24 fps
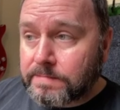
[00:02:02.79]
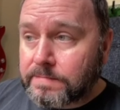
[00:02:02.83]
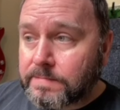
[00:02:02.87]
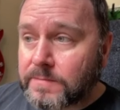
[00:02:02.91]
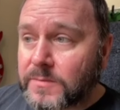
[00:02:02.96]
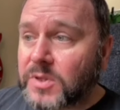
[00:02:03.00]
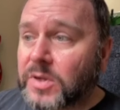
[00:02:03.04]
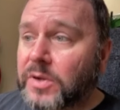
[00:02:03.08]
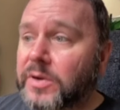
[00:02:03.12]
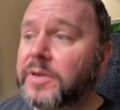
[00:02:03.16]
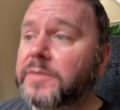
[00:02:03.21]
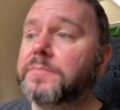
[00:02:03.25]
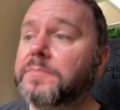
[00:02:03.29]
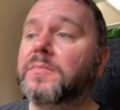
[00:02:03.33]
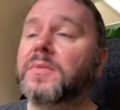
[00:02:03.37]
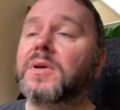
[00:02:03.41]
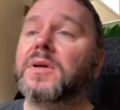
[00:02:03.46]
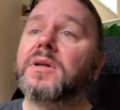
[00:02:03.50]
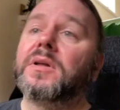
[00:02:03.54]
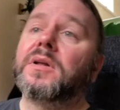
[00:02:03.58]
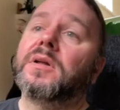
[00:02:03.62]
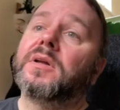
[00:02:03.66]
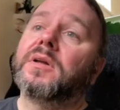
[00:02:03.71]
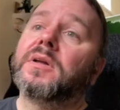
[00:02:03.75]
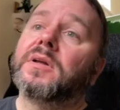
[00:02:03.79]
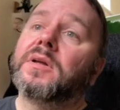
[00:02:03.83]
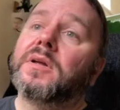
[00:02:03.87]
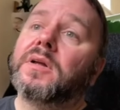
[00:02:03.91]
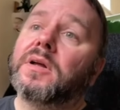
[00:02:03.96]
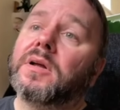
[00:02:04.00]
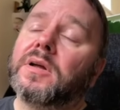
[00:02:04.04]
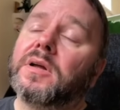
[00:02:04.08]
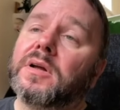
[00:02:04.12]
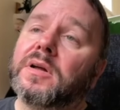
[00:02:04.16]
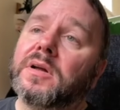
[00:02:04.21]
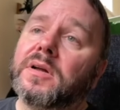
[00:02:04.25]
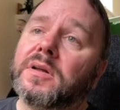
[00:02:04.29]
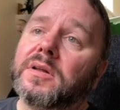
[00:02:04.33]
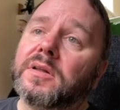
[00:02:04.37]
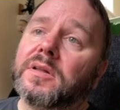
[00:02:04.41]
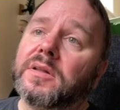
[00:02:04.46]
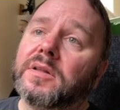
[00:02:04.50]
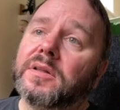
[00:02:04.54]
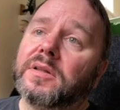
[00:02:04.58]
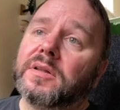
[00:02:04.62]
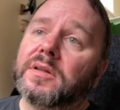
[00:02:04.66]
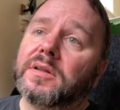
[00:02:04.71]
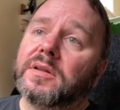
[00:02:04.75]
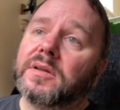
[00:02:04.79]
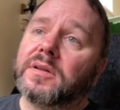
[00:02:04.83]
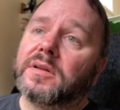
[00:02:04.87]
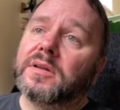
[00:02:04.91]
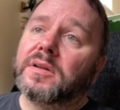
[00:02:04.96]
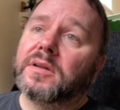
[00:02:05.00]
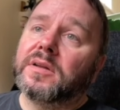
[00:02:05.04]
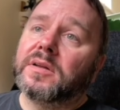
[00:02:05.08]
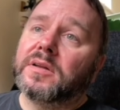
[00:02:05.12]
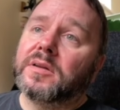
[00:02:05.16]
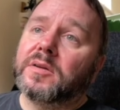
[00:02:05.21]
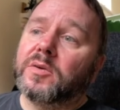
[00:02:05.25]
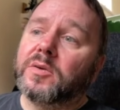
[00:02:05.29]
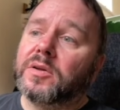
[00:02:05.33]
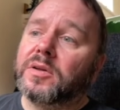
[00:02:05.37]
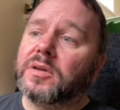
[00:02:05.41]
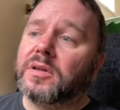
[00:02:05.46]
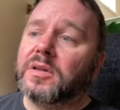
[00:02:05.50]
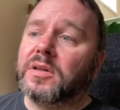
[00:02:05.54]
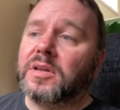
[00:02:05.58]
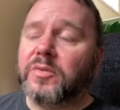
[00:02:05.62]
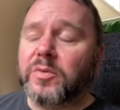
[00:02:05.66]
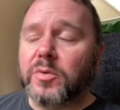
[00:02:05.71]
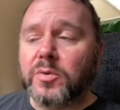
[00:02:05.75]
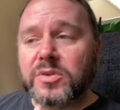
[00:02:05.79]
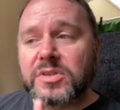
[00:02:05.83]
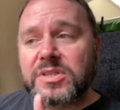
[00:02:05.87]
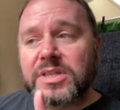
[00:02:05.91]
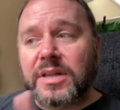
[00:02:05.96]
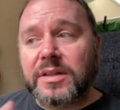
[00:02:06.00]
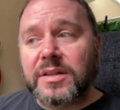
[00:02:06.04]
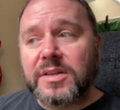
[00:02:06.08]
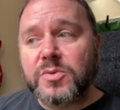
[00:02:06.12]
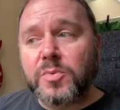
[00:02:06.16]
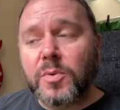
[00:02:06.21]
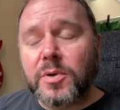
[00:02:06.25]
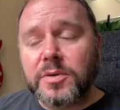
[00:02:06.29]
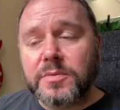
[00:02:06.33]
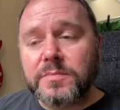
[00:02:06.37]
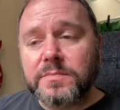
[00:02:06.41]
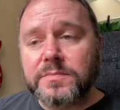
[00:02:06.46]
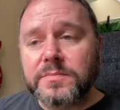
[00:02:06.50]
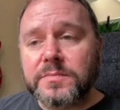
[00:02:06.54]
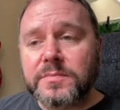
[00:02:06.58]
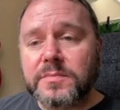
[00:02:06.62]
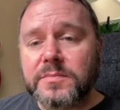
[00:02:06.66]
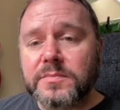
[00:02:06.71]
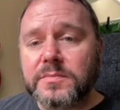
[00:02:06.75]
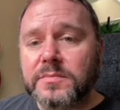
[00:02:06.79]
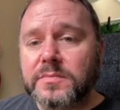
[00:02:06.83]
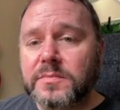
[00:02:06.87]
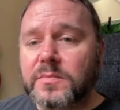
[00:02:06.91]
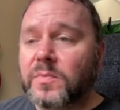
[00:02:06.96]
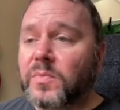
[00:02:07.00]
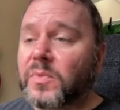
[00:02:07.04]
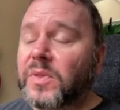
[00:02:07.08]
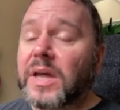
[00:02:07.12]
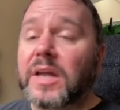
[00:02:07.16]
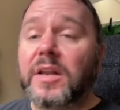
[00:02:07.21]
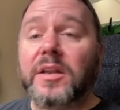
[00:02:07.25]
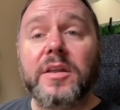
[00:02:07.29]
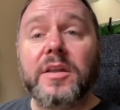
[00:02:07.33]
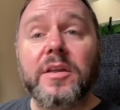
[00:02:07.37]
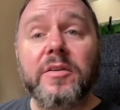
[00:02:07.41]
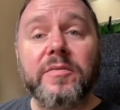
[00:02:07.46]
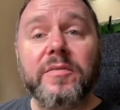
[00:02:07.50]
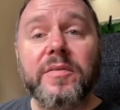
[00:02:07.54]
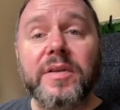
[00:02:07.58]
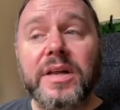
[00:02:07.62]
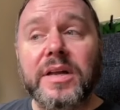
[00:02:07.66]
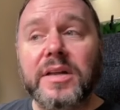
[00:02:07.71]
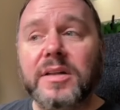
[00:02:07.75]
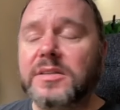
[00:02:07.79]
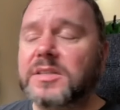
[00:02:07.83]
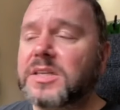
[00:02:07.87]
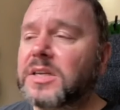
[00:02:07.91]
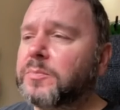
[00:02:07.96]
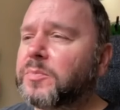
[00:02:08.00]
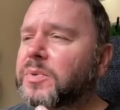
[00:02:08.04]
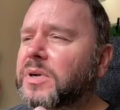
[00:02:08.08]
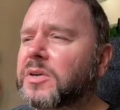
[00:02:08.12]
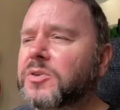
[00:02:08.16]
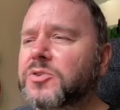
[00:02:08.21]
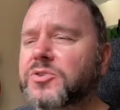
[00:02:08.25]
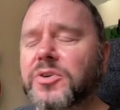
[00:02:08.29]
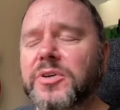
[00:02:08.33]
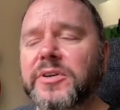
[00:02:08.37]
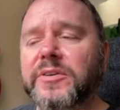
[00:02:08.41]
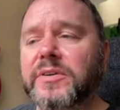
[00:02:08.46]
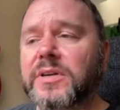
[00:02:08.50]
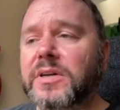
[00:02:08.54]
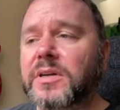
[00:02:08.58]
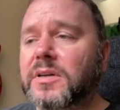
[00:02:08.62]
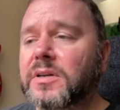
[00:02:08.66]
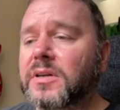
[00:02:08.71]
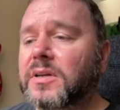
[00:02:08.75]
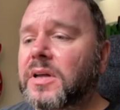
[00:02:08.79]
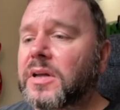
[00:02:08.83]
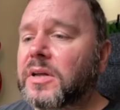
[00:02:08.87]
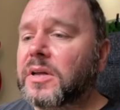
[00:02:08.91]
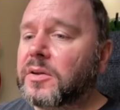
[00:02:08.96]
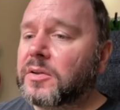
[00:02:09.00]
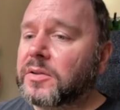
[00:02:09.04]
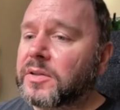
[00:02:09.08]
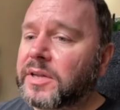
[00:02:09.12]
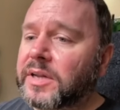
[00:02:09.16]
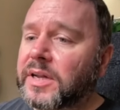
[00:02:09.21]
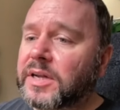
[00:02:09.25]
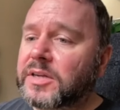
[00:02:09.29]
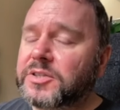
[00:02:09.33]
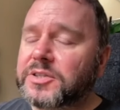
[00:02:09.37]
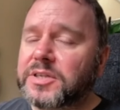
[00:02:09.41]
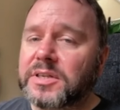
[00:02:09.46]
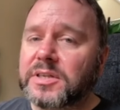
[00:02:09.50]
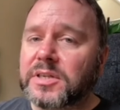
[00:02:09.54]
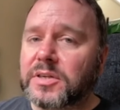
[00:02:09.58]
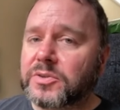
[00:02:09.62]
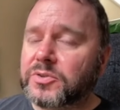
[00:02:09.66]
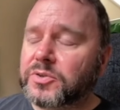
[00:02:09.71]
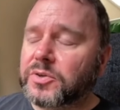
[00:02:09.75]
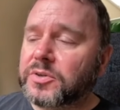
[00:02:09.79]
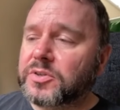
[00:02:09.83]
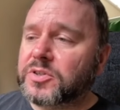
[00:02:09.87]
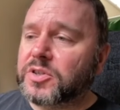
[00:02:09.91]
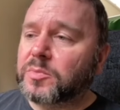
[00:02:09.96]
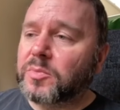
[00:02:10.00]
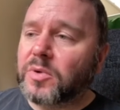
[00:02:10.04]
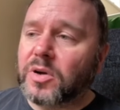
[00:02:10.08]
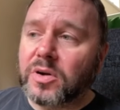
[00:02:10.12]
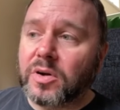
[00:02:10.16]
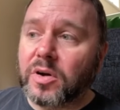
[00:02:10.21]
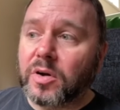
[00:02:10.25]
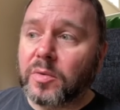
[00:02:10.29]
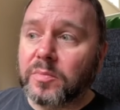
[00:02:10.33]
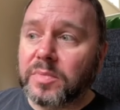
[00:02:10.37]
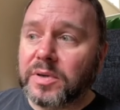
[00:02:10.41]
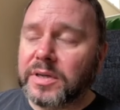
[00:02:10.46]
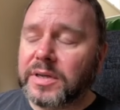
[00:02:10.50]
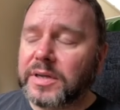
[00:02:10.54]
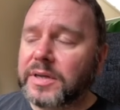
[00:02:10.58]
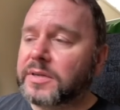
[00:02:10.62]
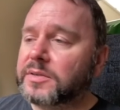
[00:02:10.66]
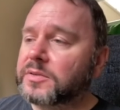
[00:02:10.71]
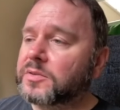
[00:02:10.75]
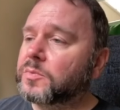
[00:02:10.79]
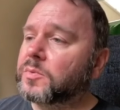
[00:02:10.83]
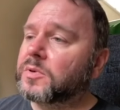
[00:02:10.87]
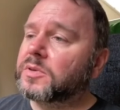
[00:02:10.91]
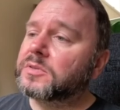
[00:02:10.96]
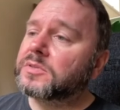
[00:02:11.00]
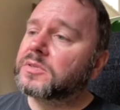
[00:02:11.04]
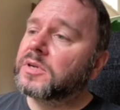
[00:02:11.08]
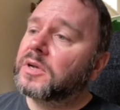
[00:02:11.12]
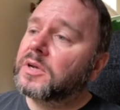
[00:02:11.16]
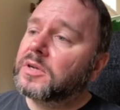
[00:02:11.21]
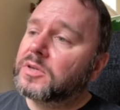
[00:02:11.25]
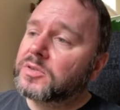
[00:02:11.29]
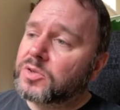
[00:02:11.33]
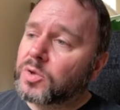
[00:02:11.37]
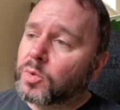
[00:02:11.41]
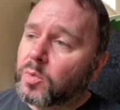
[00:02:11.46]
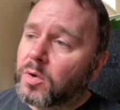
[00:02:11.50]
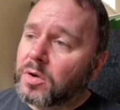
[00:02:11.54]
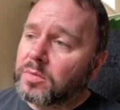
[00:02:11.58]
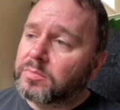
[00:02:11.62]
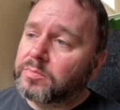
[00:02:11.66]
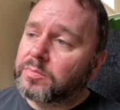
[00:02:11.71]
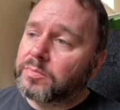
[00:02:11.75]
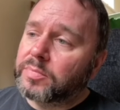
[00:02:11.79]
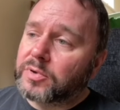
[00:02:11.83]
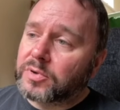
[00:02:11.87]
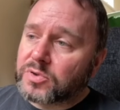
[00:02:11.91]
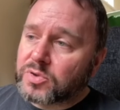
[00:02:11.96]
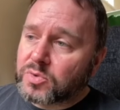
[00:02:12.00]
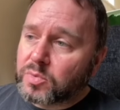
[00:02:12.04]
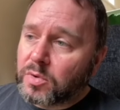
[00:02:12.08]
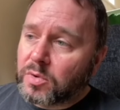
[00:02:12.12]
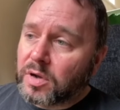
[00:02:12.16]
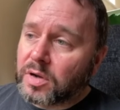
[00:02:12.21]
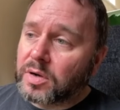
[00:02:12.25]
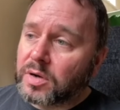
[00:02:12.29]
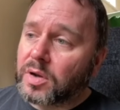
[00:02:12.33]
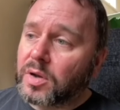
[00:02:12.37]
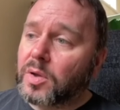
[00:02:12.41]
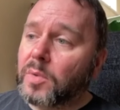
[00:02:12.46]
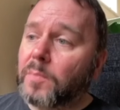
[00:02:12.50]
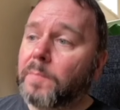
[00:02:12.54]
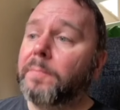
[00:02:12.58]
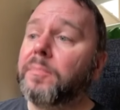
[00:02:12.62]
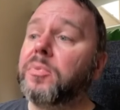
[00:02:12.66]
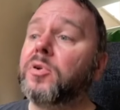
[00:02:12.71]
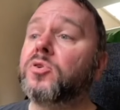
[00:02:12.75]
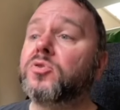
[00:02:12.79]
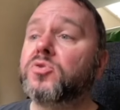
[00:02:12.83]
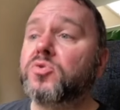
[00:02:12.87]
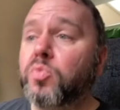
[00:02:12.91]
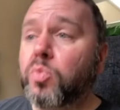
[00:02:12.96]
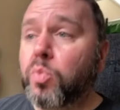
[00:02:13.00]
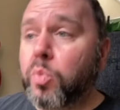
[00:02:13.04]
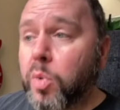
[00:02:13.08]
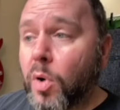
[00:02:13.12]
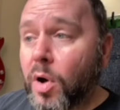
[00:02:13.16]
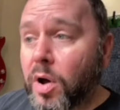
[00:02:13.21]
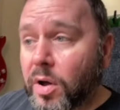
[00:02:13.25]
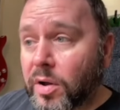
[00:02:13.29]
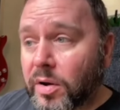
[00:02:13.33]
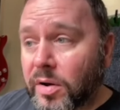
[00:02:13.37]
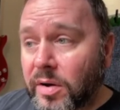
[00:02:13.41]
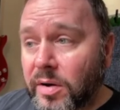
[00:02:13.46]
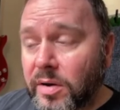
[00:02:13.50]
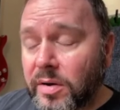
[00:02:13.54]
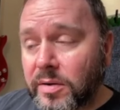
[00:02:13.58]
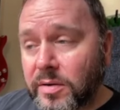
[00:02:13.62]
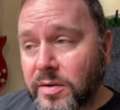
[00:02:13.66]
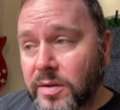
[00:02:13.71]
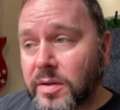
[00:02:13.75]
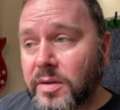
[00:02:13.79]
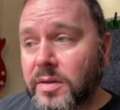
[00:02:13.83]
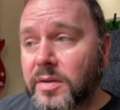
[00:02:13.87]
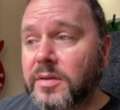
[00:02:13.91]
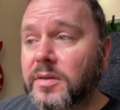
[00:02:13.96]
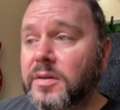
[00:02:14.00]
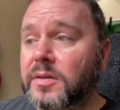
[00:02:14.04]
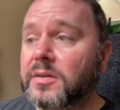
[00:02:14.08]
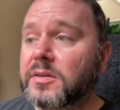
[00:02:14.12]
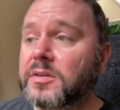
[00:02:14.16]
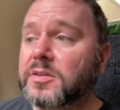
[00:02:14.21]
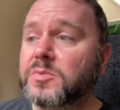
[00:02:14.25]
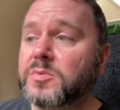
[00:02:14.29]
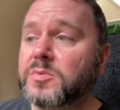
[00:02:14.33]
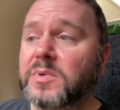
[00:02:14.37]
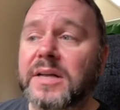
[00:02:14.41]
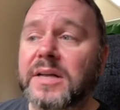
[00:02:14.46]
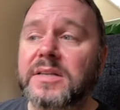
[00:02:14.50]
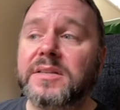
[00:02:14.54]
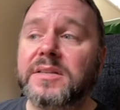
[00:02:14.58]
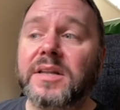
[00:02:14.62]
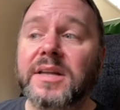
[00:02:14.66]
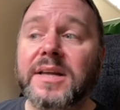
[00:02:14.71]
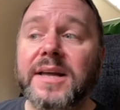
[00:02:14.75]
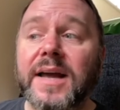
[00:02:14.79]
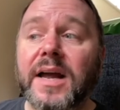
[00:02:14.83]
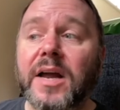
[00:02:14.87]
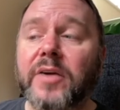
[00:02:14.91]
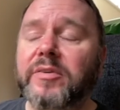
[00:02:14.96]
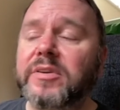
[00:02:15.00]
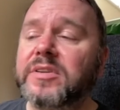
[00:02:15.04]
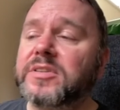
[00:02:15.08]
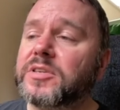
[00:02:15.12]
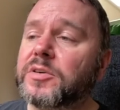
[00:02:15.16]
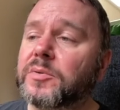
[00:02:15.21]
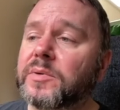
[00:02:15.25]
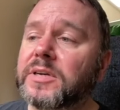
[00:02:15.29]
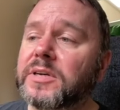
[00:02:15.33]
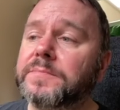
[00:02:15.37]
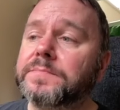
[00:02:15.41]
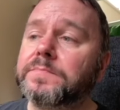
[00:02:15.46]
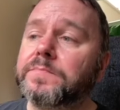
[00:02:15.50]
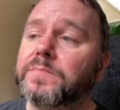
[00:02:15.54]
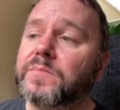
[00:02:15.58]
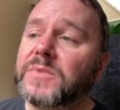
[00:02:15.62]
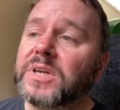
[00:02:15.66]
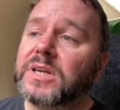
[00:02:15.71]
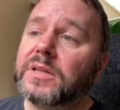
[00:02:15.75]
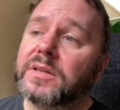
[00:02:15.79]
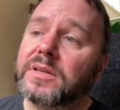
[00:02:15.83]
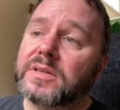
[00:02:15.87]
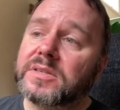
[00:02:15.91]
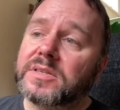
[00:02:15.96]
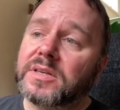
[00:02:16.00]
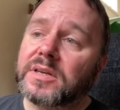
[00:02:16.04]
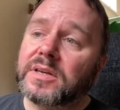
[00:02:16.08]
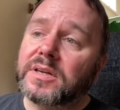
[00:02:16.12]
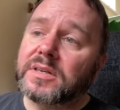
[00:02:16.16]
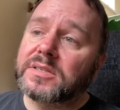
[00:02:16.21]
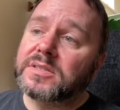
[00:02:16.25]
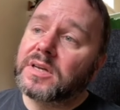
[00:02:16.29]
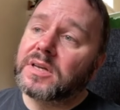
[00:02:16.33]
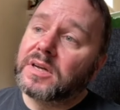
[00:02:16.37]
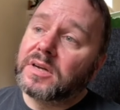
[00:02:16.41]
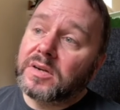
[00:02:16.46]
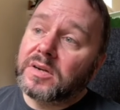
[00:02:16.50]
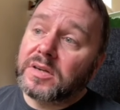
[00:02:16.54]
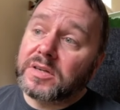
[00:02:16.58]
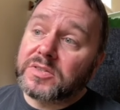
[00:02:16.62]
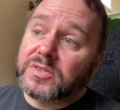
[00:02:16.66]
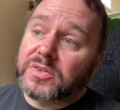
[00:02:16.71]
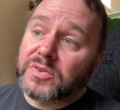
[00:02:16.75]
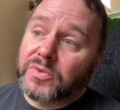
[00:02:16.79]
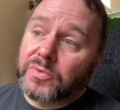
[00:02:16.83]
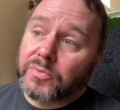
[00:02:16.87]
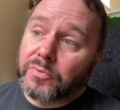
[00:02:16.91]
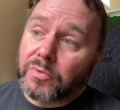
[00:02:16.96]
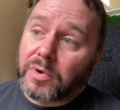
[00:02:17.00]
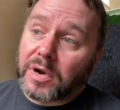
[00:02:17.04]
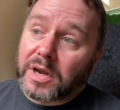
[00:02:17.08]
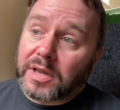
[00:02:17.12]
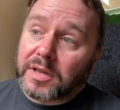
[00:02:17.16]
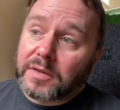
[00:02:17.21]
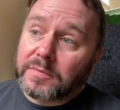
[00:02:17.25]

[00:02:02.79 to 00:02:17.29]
All right. And if you understand this one, then you've nailed it, but I'll show you it on the next sheet. I'll show you some more complicated ones. So 1 plus 1 plus 1, because we're adding the carry to it, in this case, is 3,